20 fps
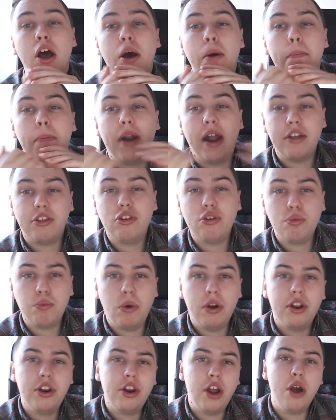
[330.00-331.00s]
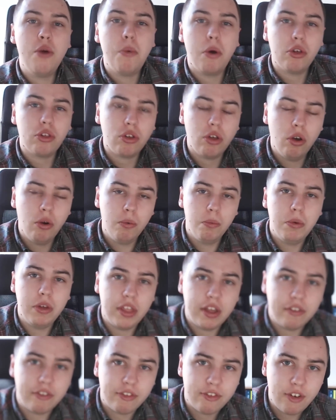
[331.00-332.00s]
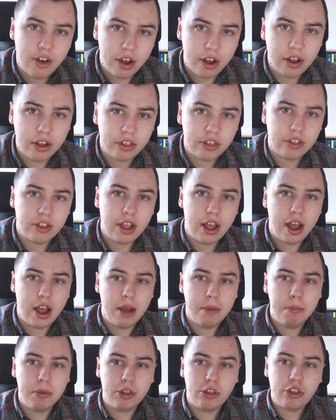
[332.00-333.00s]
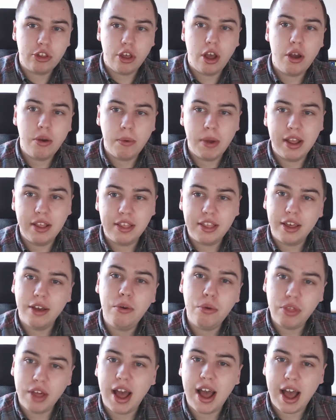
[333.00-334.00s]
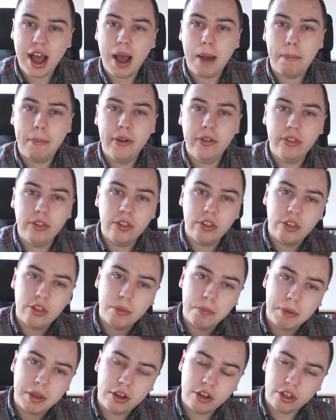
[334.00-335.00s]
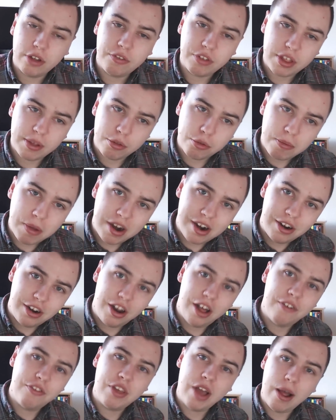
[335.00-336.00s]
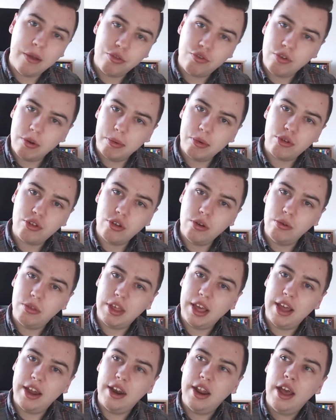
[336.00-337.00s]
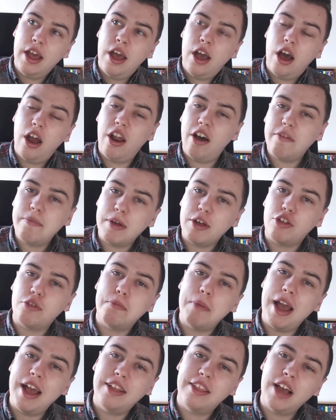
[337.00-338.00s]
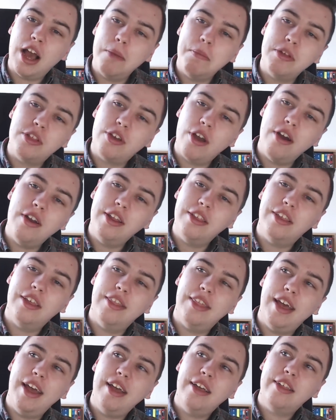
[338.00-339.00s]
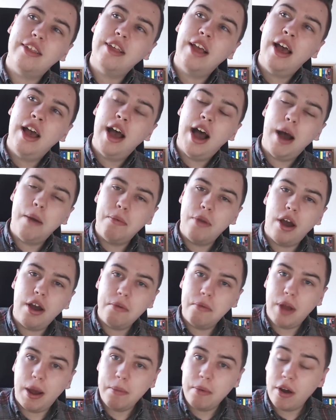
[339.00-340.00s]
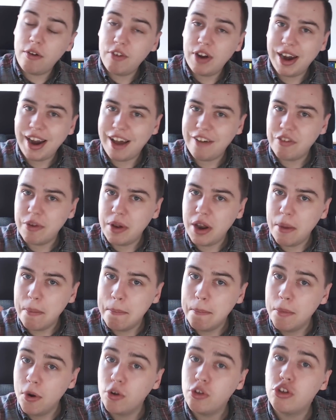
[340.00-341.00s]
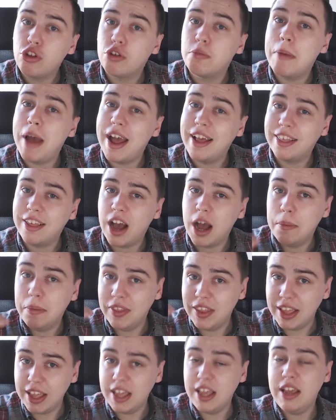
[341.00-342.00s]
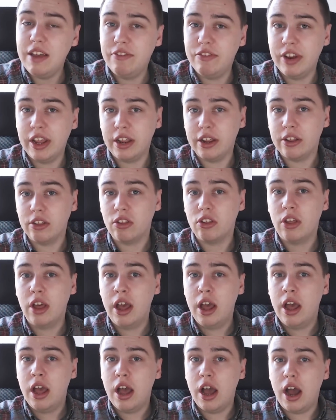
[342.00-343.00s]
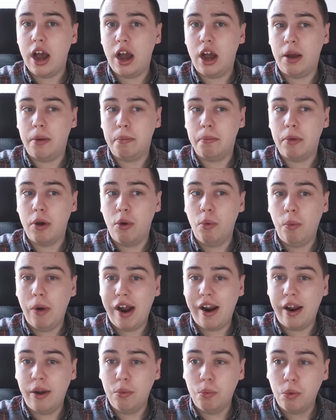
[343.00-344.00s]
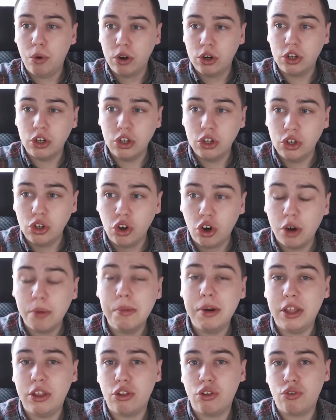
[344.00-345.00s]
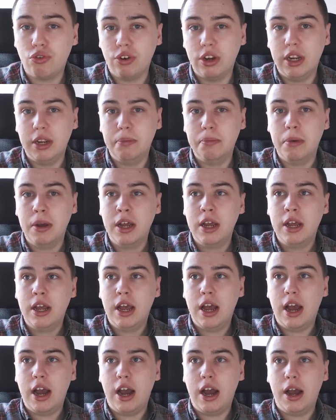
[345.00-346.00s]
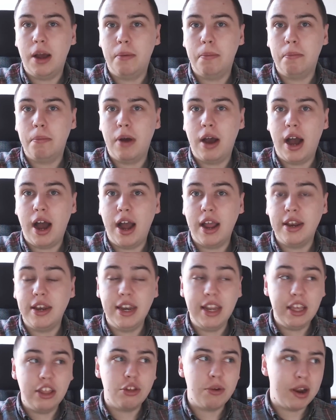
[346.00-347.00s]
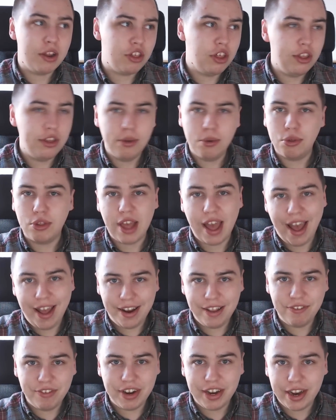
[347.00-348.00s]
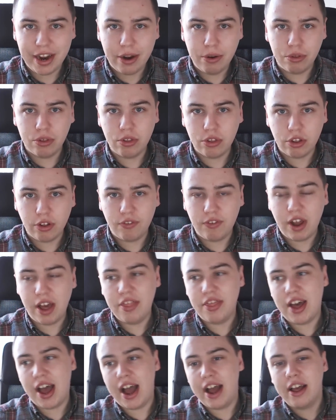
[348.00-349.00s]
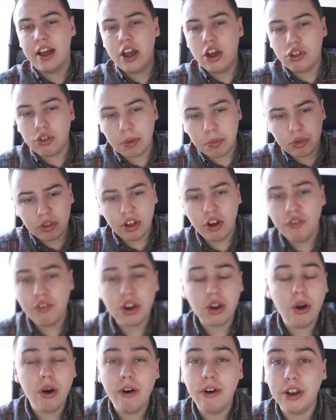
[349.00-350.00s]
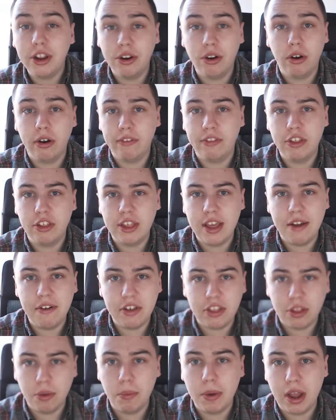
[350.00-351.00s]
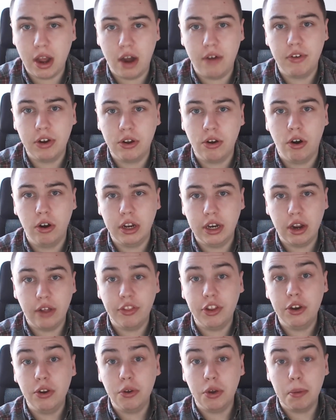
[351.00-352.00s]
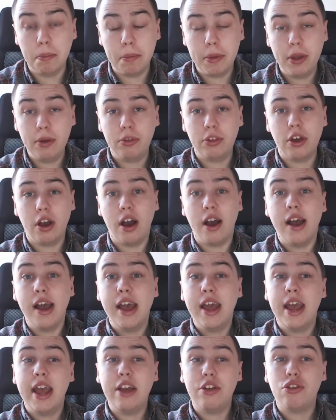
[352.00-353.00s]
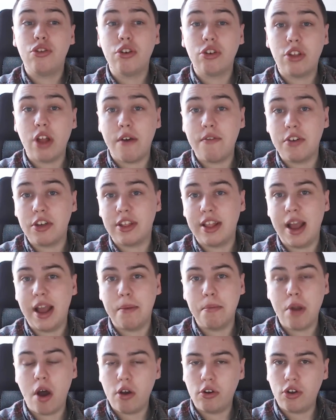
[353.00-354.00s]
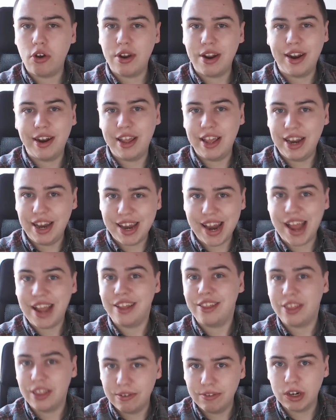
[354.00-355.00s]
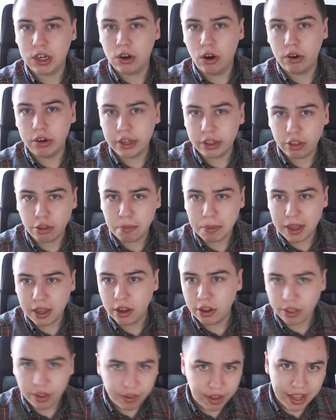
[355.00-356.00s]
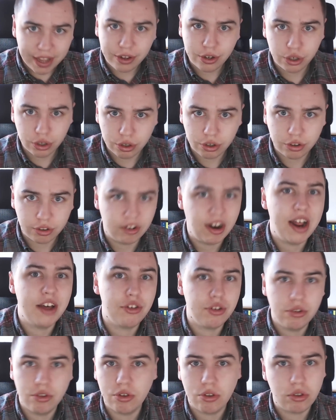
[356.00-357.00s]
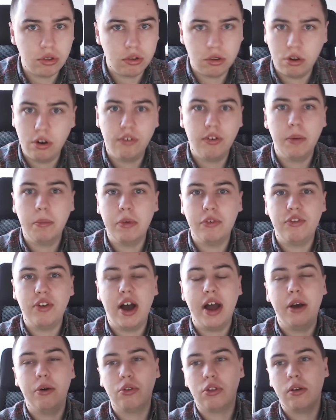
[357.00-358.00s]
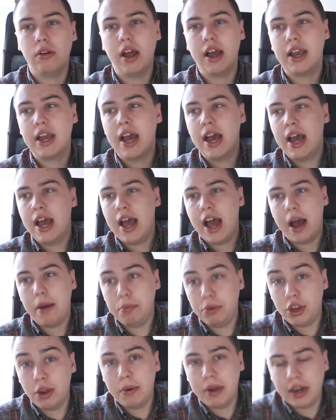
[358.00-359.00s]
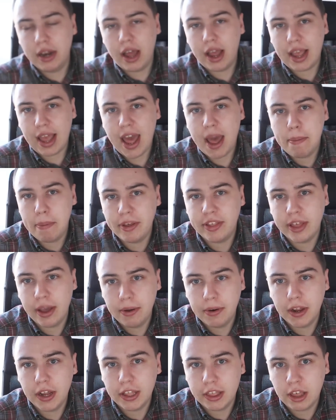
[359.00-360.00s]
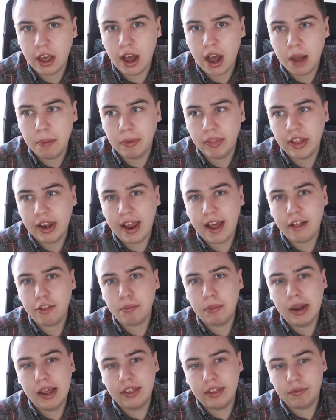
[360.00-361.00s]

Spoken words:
But I just want to know what's up with it first. So until that happens, because obviously I'm spending a lot of time troubleshooting, a lot of my spare time is going into this. I'm not really having much spare time in the evenings where I would normally stream. I need to actually use to edit videos and stuff like that. So I'm still recording all of the series that we are recording on the new computer. It's just obviously I'm not doing any lengthy recordings because it could crash and just corrupt the file. So like I'm doing like episode at a time on the Let's Plays.